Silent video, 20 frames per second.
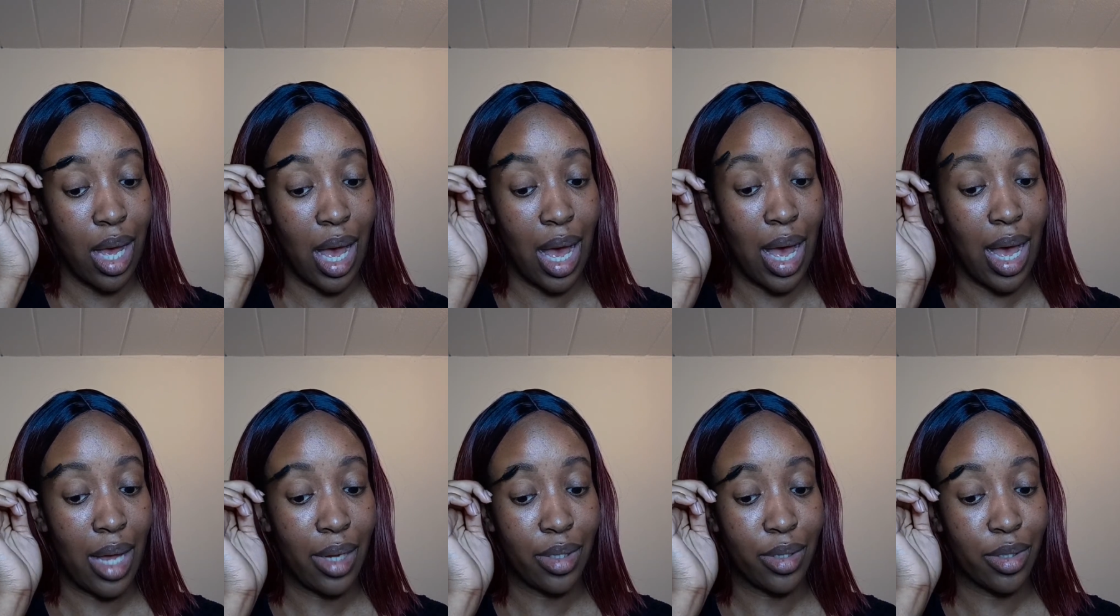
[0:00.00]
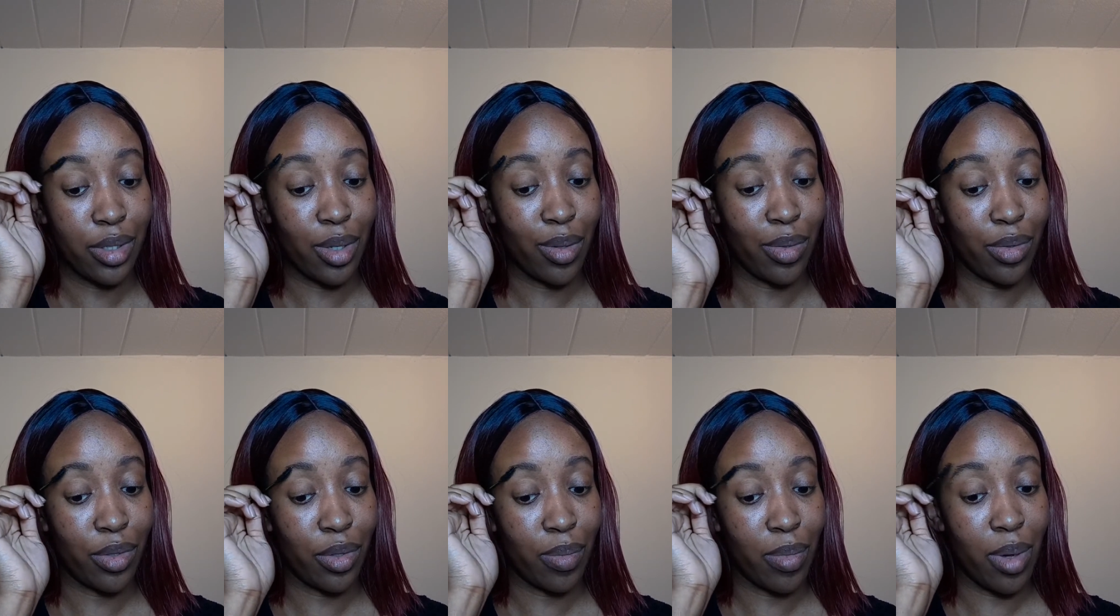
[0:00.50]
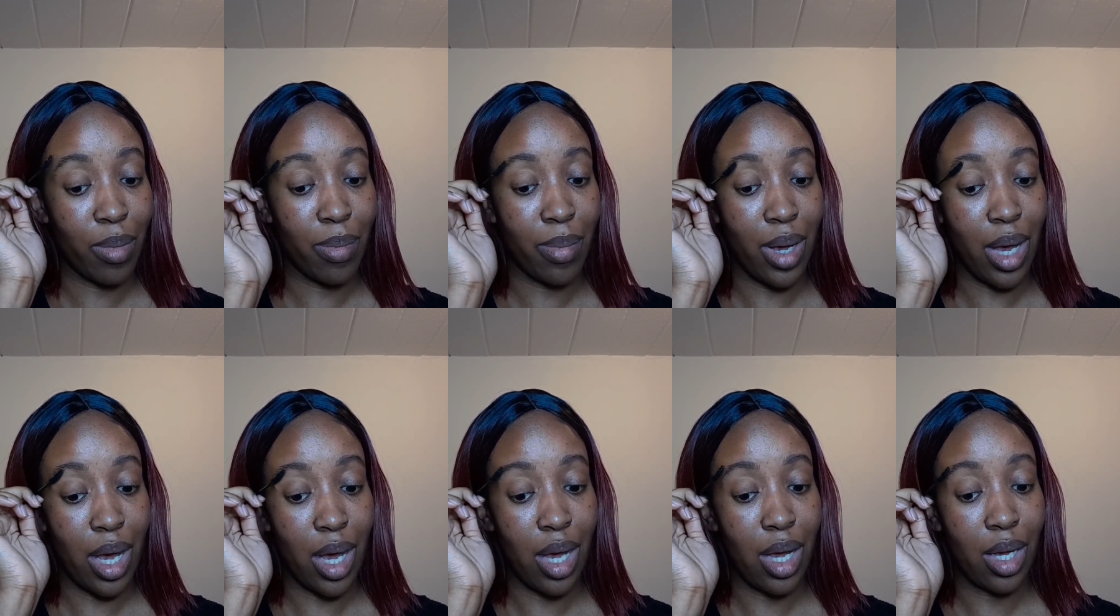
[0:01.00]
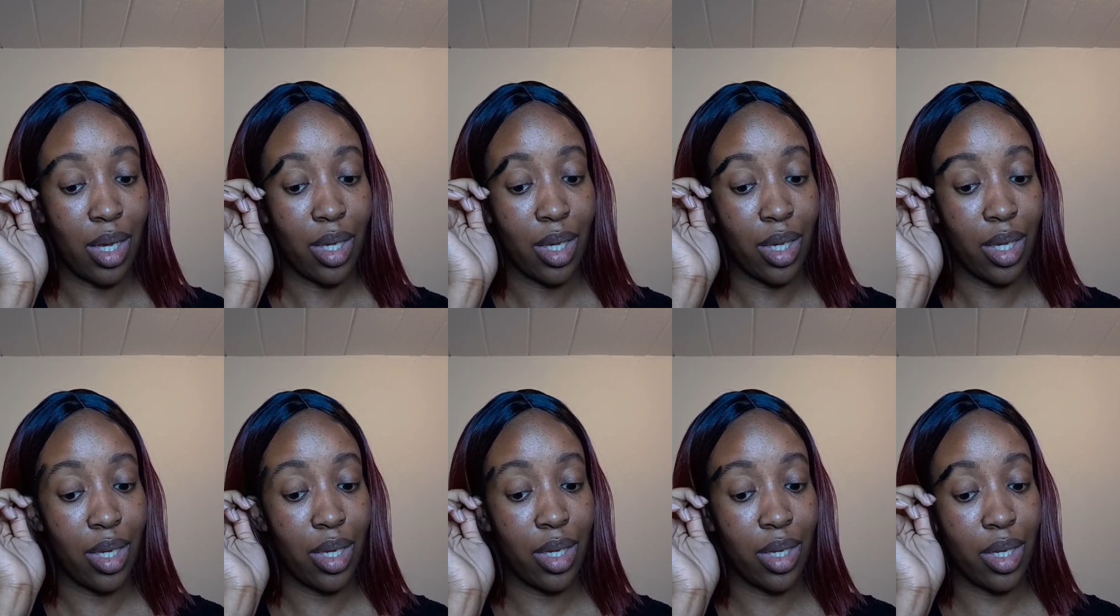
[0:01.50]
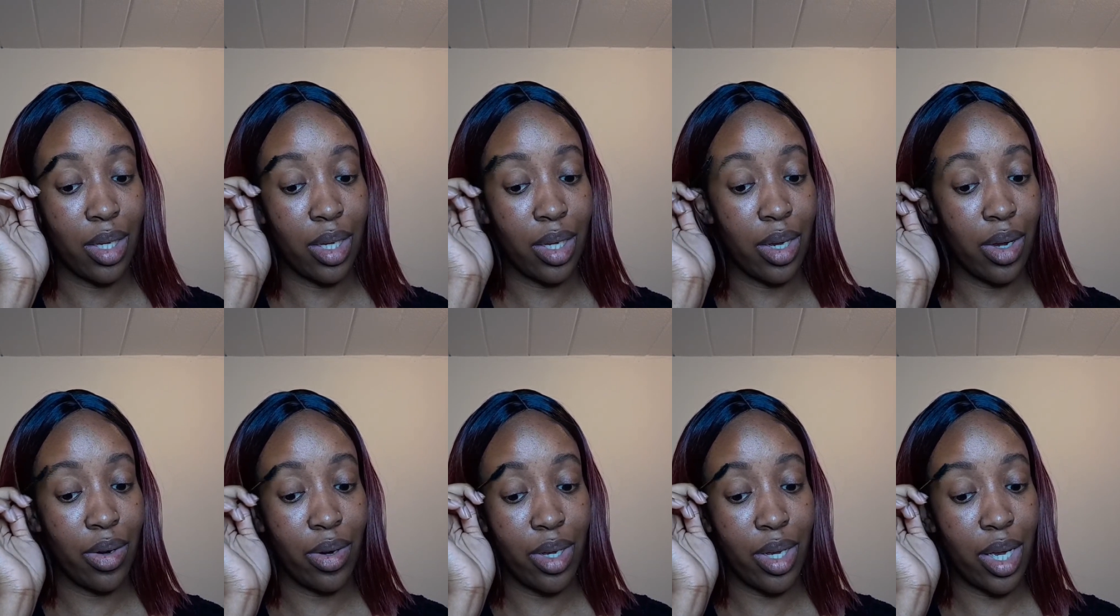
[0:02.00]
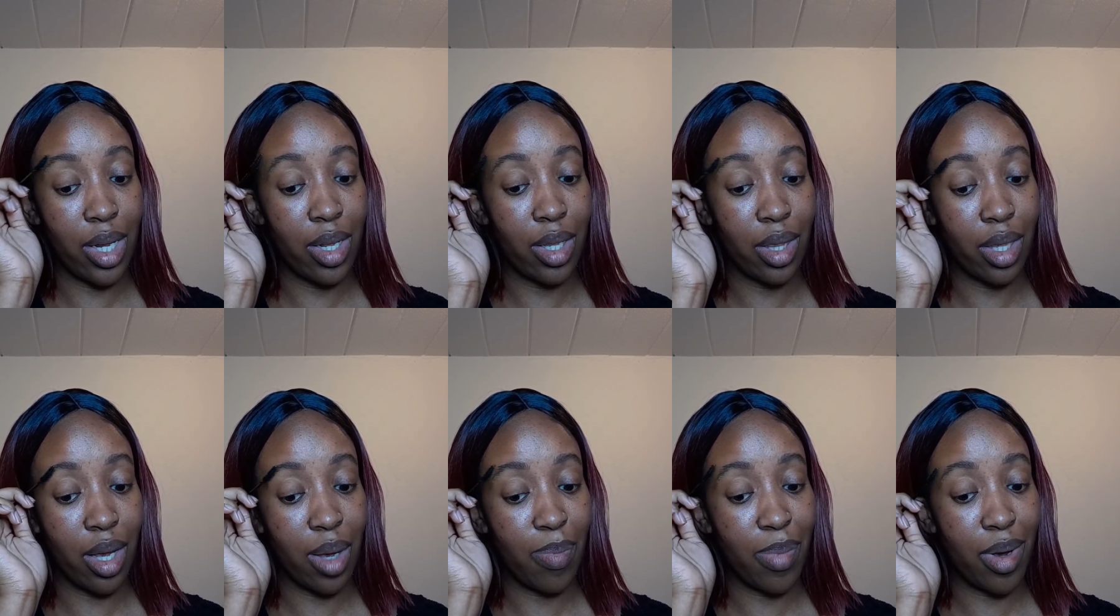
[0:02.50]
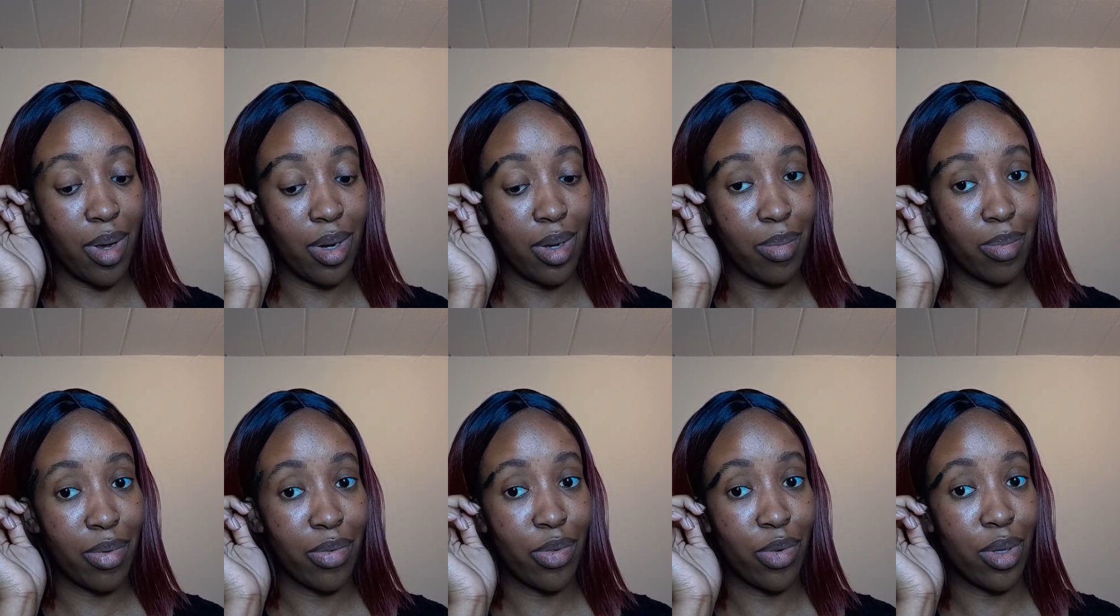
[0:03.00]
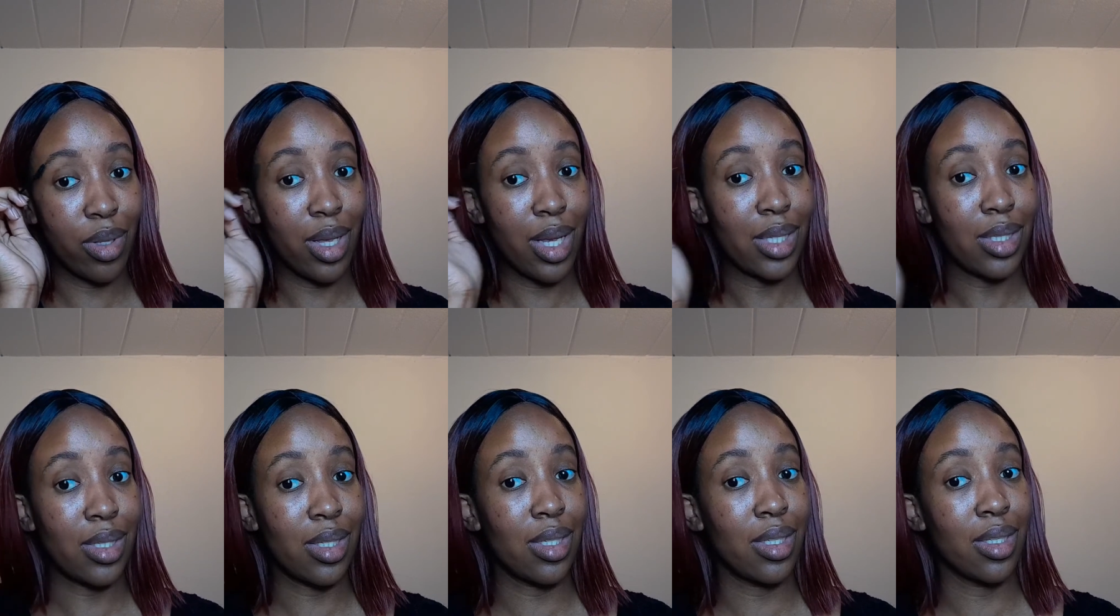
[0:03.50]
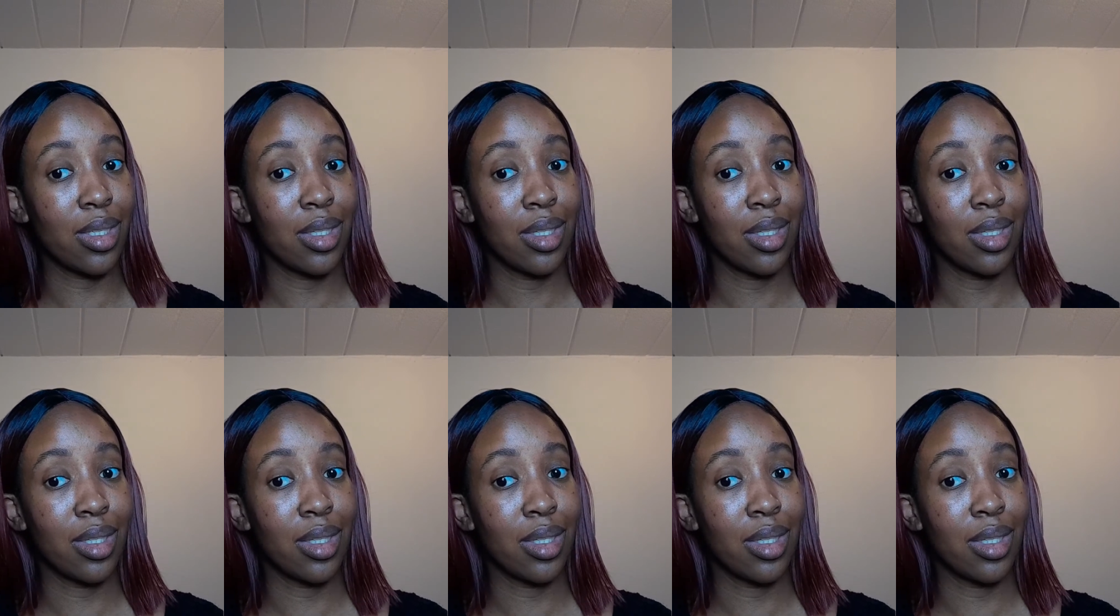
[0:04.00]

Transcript: I don't remember hearing anything about him before that.